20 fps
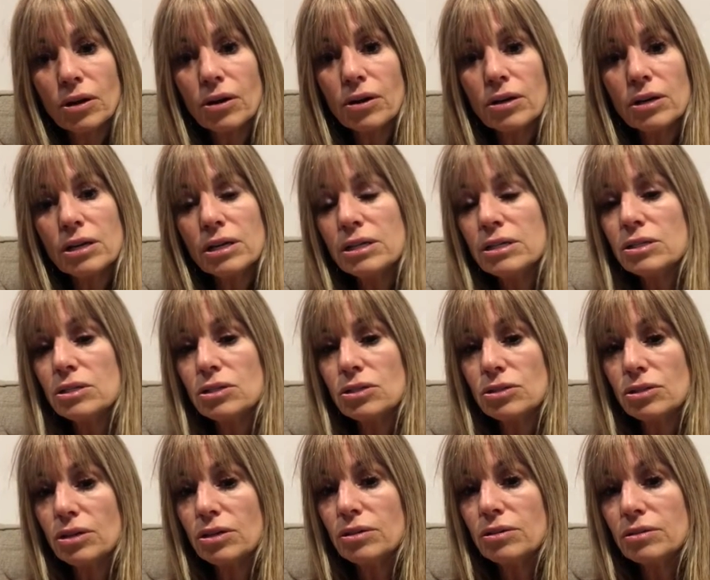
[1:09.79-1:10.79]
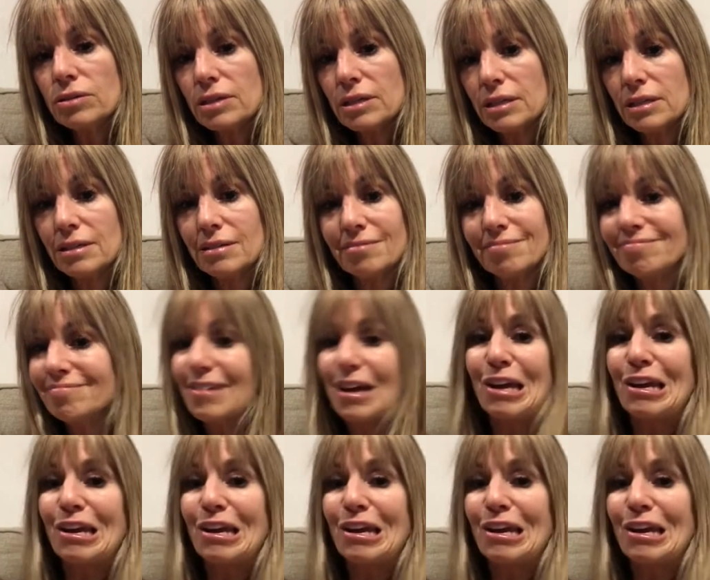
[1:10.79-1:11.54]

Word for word: heart and stroke and,